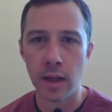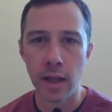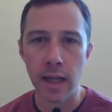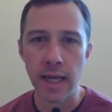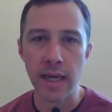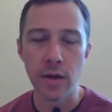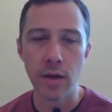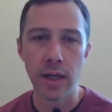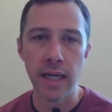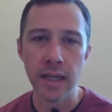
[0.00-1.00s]

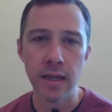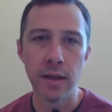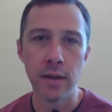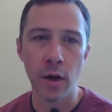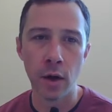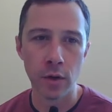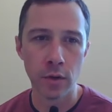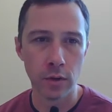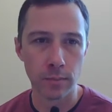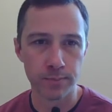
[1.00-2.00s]
here in the
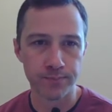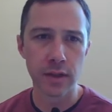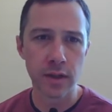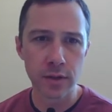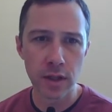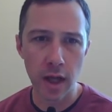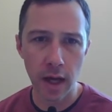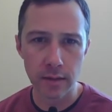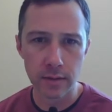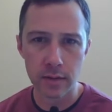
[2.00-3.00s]
article. There's a lot,
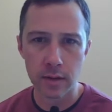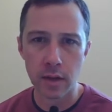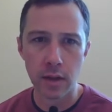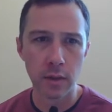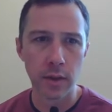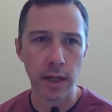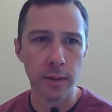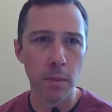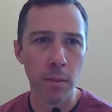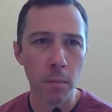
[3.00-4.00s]
okay?
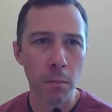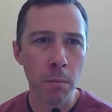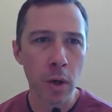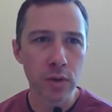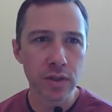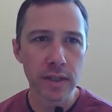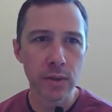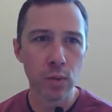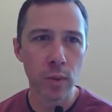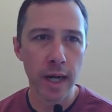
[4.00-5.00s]
Mostly
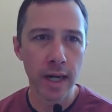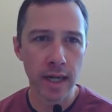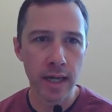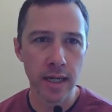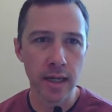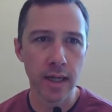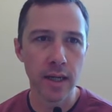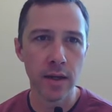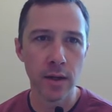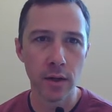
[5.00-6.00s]
right in
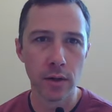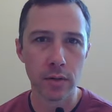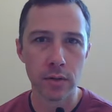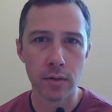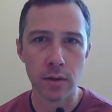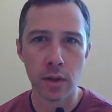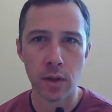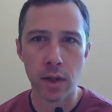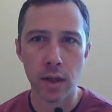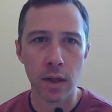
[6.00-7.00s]
here.
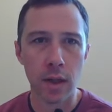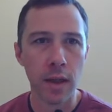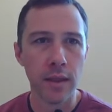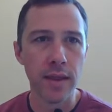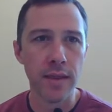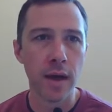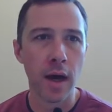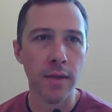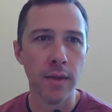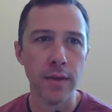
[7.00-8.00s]
They
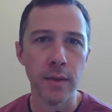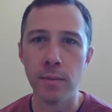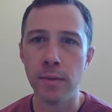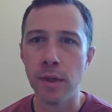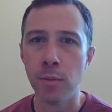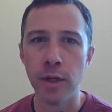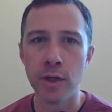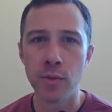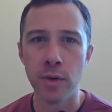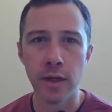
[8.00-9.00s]
thought that the British
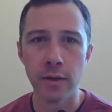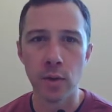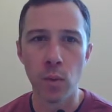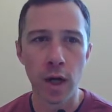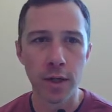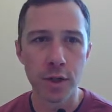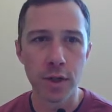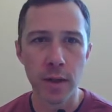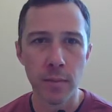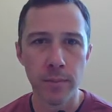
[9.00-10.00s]
were there to watch
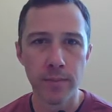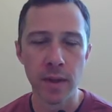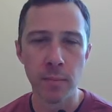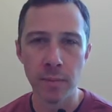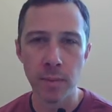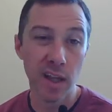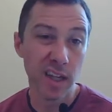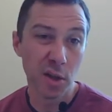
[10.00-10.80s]
them. That might be like the